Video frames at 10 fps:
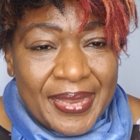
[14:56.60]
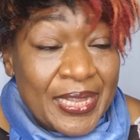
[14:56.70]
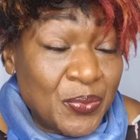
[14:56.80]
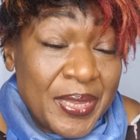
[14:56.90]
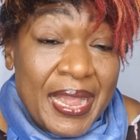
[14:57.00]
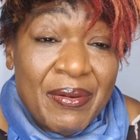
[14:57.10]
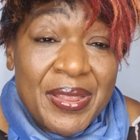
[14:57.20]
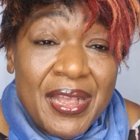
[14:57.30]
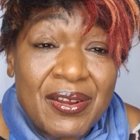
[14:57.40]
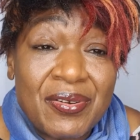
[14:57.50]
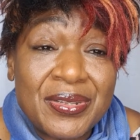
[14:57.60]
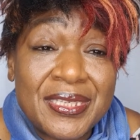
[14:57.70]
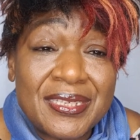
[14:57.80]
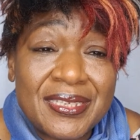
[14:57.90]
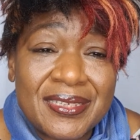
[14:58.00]
as we carry our
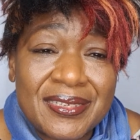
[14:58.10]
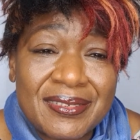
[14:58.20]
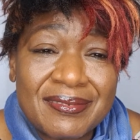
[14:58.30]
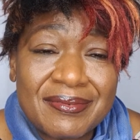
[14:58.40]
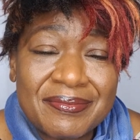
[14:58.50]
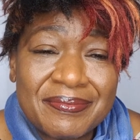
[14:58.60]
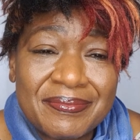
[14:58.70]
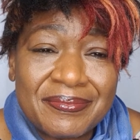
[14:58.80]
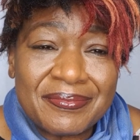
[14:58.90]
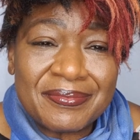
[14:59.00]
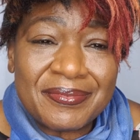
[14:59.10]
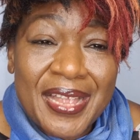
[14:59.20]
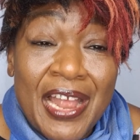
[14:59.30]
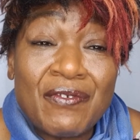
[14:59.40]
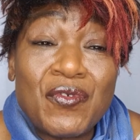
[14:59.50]
crosses
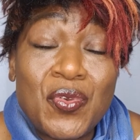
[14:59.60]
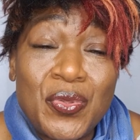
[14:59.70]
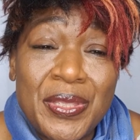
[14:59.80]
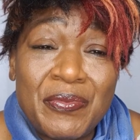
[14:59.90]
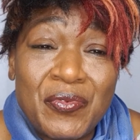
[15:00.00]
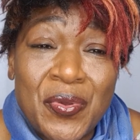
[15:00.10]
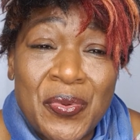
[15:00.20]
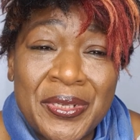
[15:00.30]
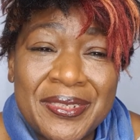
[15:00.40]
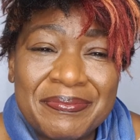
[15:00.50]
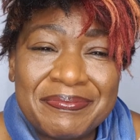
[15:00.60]
and follow him forward.